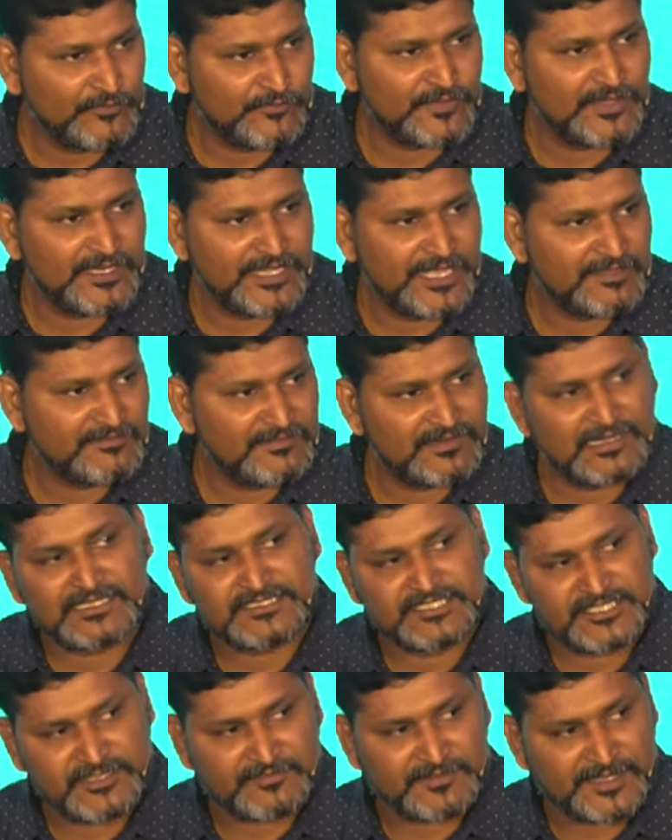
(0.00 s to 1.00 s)
Hopefully, I
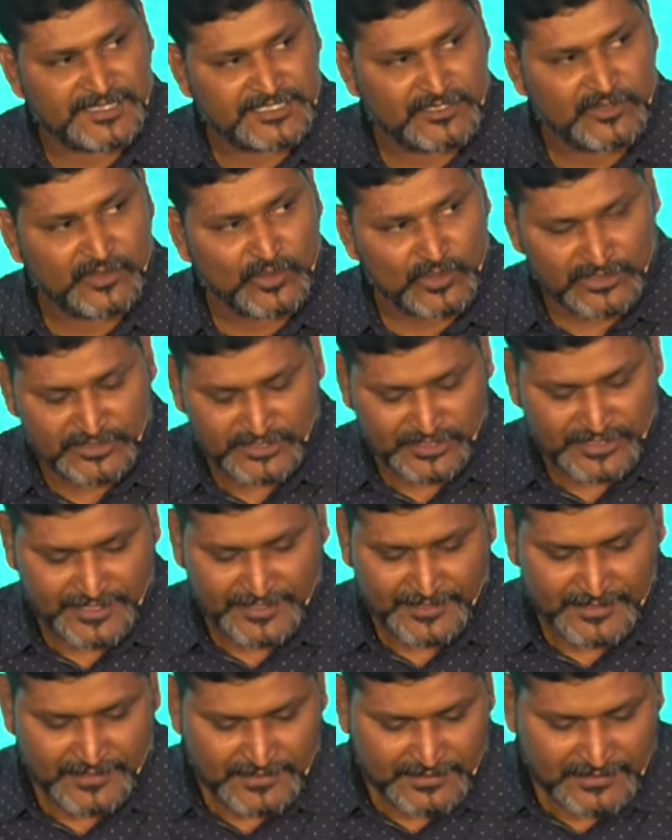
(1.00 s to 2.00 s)
will achieve my goal
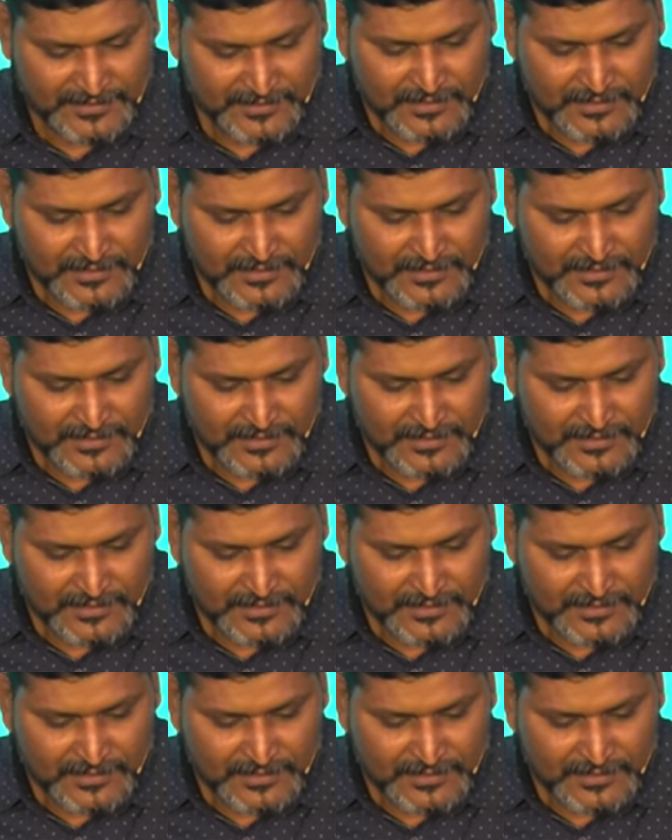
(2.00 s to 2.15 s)
today.